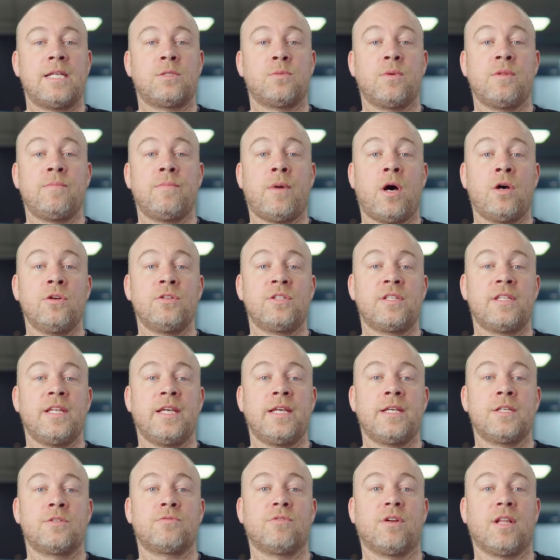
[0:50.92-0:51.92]
with most
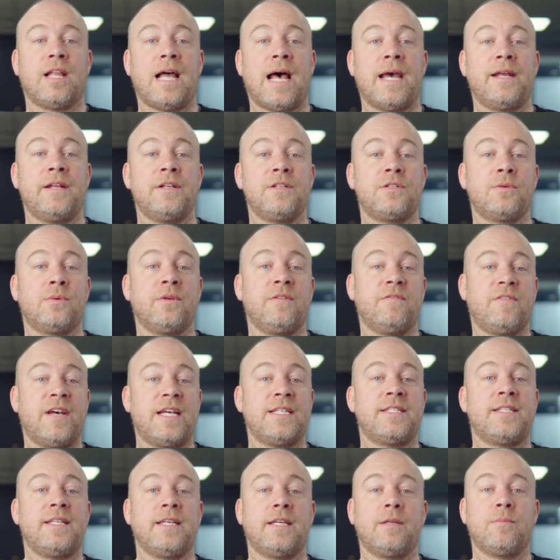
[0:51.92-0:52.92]
things related to
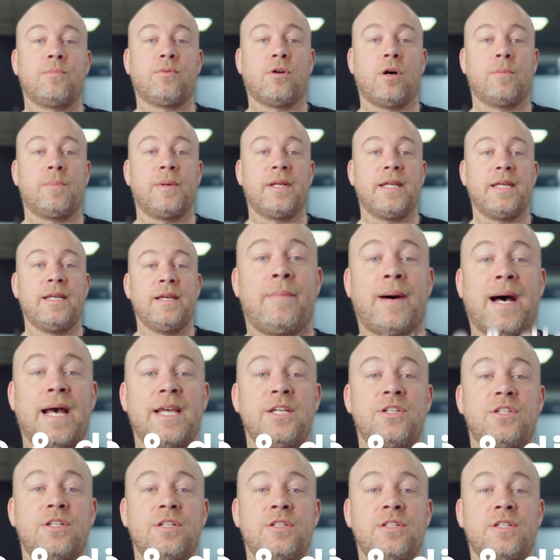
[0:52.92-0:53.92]
investing in property,
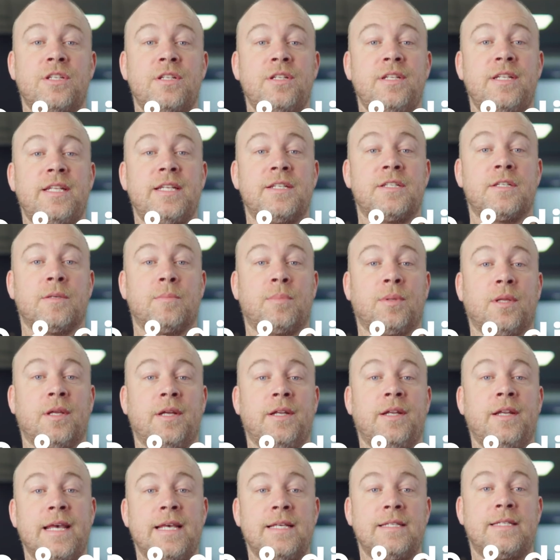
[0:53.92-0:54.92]
patience and
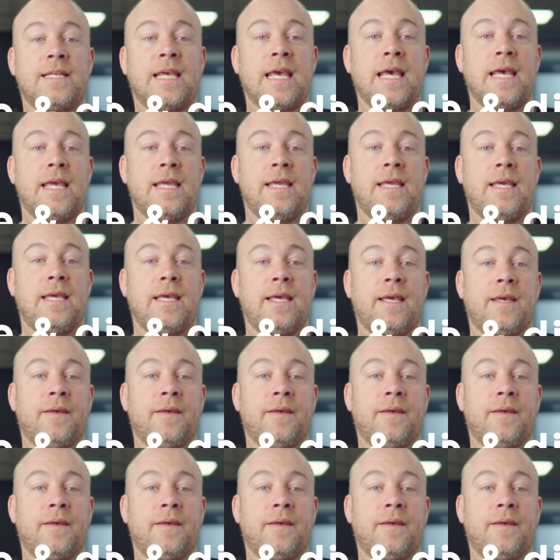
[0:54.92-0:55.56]
discipline is key here.